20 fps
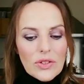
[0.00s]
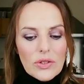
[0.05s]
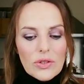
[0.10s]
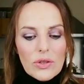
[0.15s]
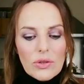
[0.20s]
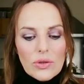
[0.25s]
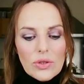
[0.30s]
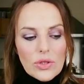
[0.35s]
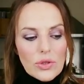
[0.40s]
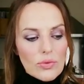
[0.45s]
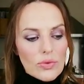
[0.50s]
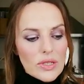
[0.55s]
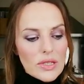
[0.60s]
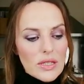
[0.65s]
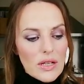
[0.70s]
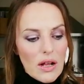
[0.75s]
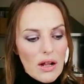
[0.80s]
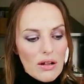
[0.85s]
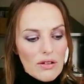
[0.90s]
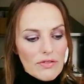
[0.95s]
You're going to
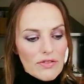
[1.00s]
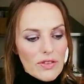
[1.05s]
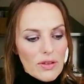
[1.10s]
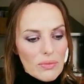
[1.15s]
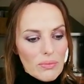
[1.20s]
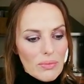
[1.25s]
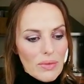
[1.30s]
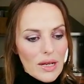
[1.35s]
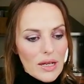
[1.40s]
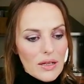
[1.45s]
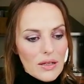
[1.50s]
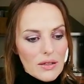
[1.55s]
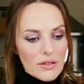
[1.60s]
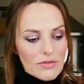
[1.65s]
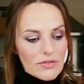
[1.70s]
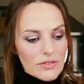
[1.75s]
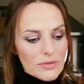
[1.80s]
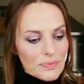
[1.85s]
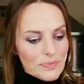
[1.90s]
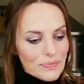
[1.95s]
resolve them, my
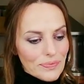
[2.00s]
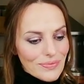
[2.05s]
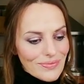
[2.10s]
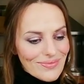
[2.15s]
love,